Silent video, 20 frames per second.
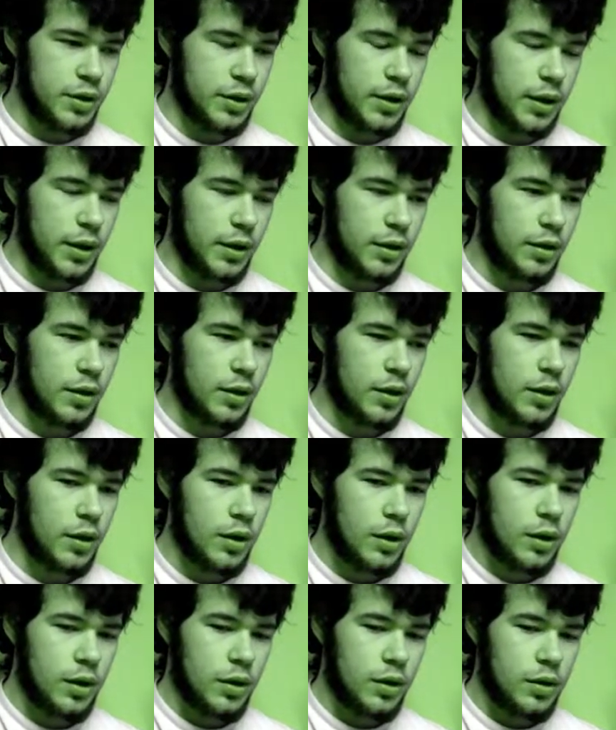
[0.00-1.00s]
and like,
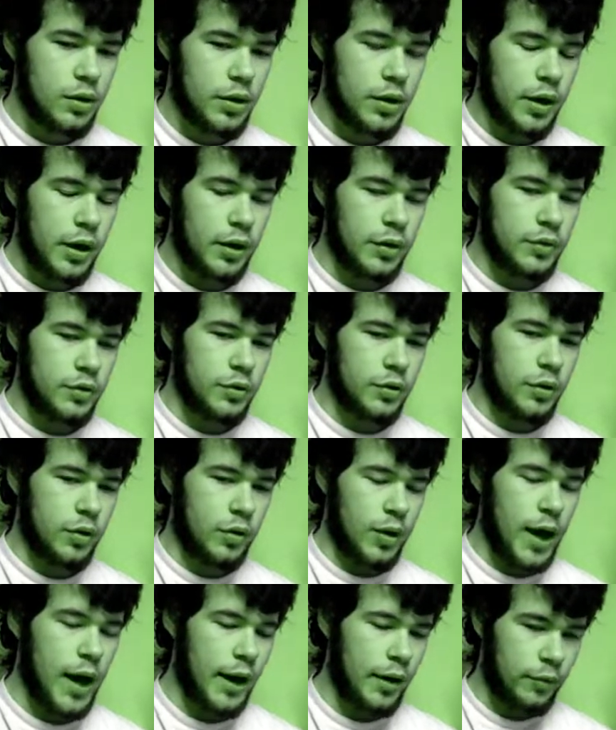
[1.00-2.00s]
you
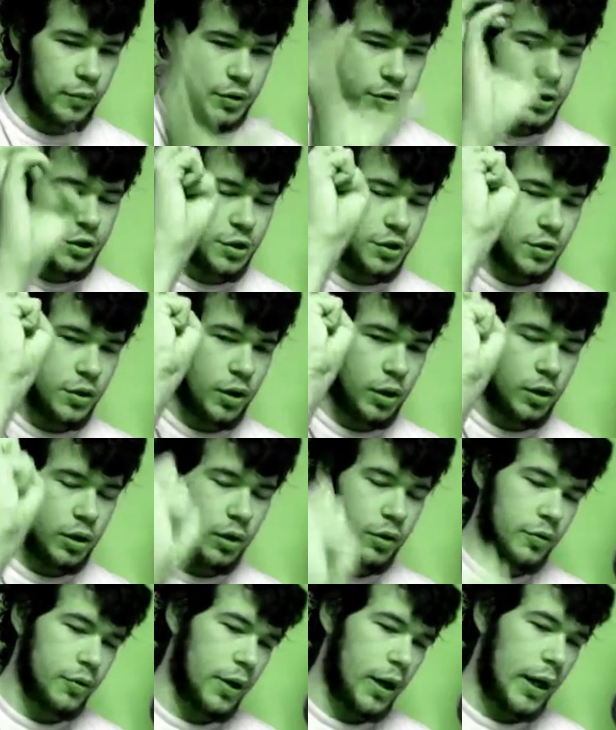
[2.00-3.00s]
know, Irish
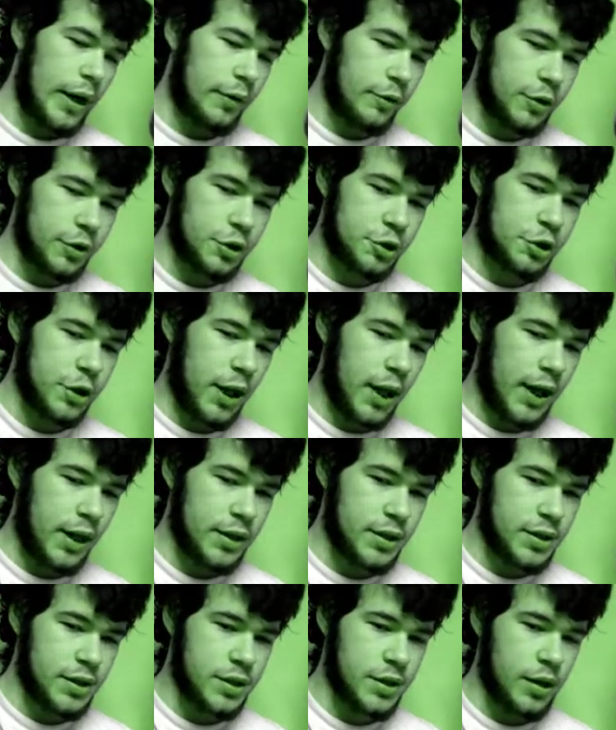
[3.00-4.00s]

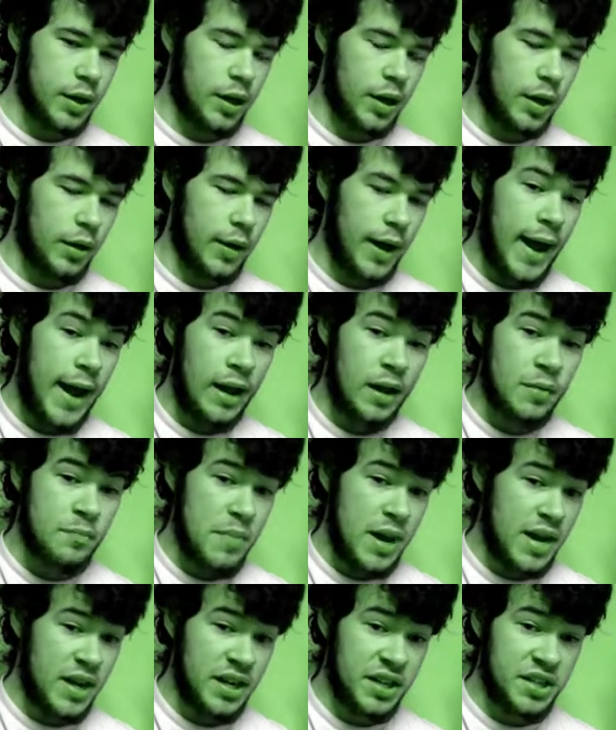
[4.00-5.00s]
shots,
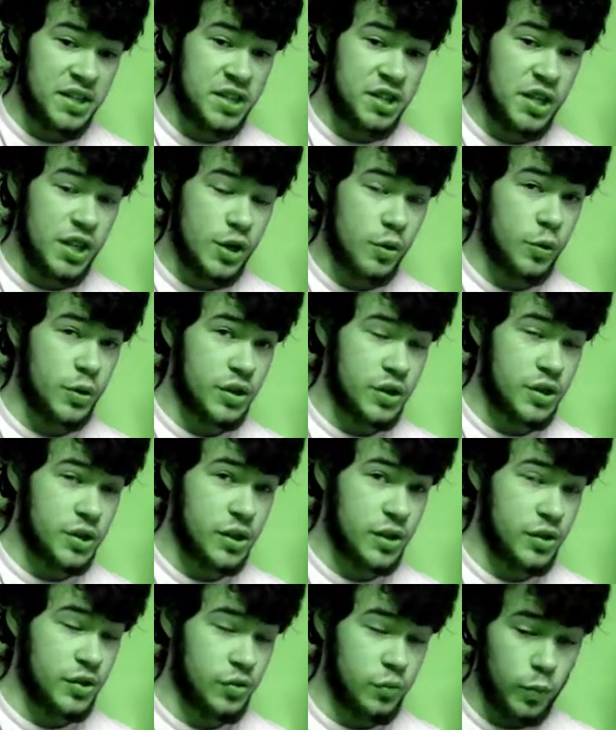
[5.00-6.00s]
animated
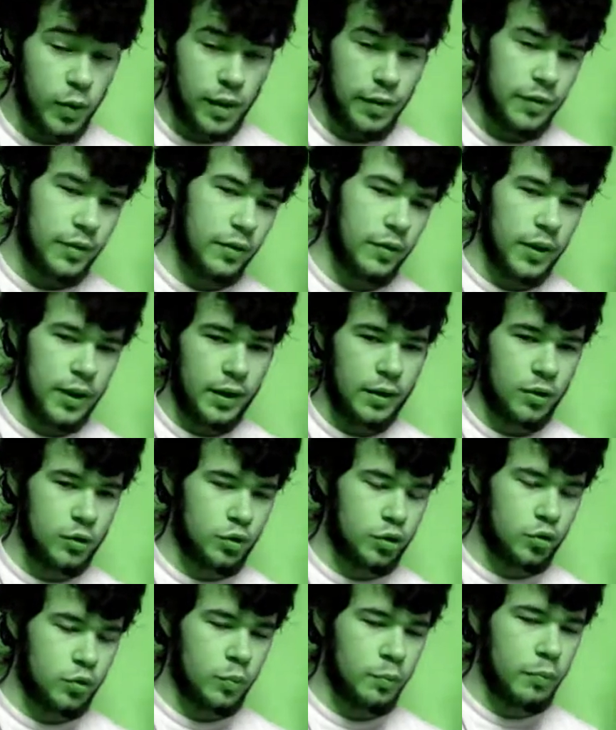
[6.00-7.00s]
sequences with like
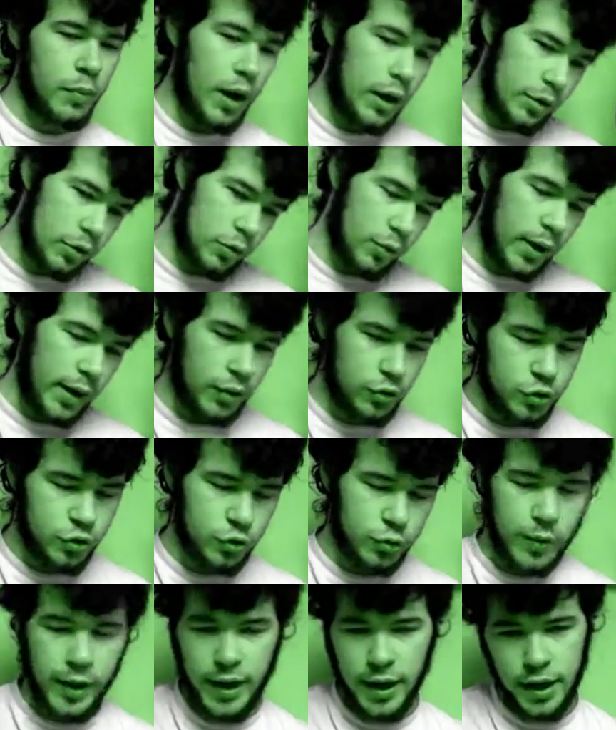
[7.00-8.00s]
monorail
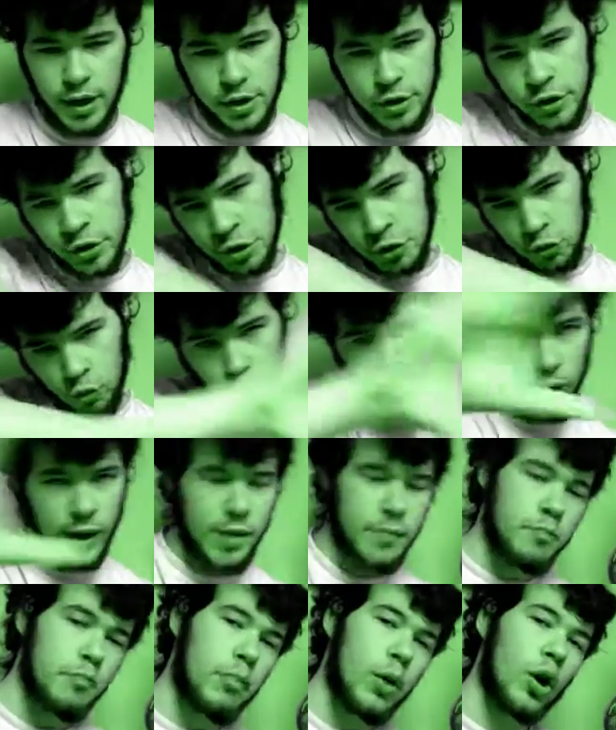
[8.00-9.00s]
trains and
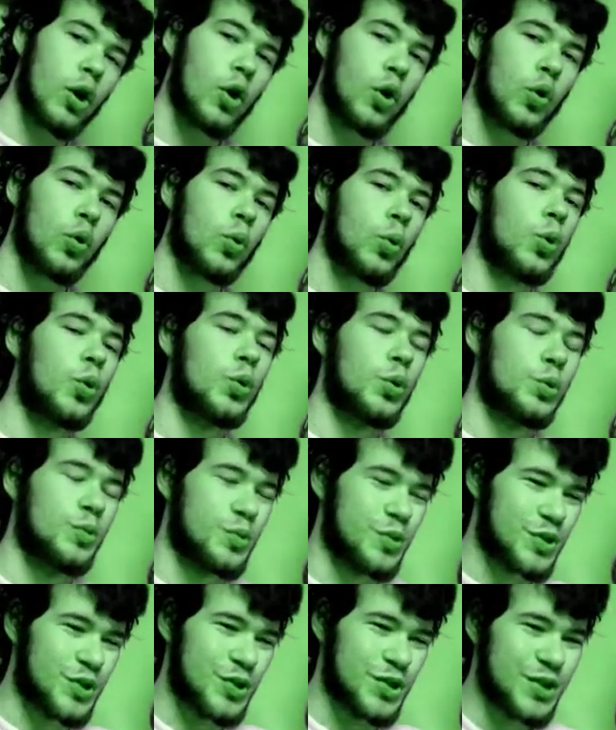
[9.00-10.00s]

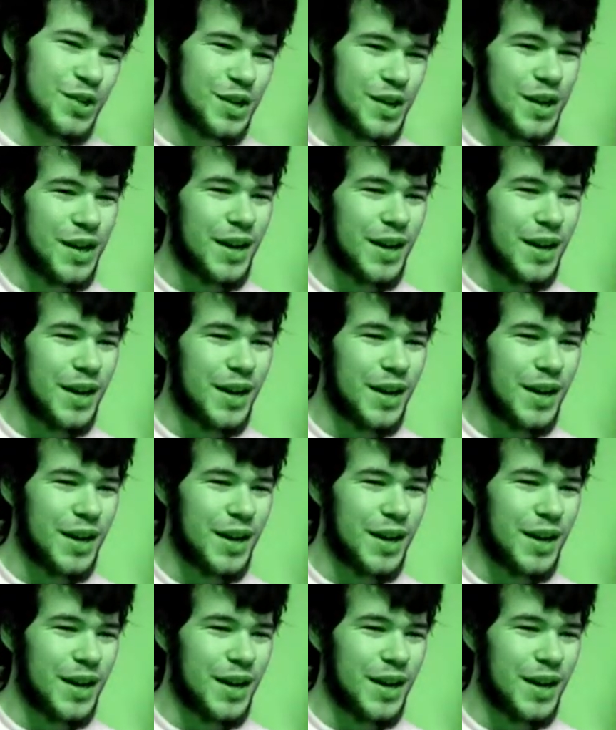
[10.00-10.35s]
rainbows.